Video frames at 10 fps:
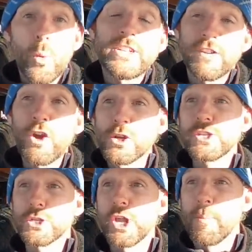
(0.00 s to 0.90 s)
Which of
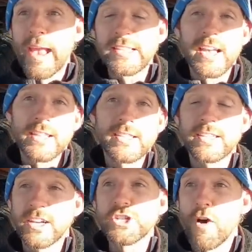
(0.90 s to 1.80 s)
course also makes sense,
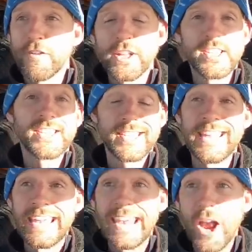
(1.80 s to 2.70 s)
because often it's
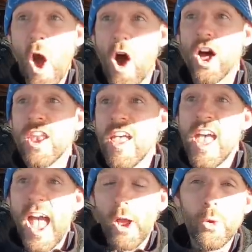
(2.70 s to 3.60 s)
stinking hot,
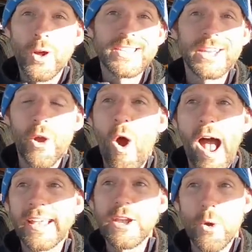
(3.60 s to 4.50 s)
who wants to go
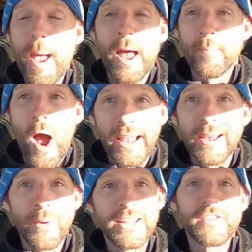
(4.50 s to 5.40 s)
hiking or mountain
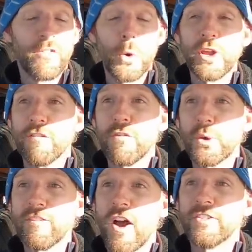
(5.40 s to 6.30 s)
biking when it's 40 or
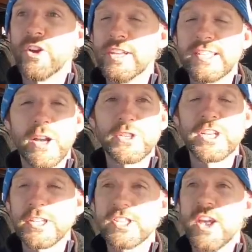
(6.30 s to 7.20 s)
45 degrees
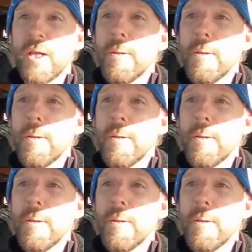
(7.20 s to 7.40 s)
Celsius?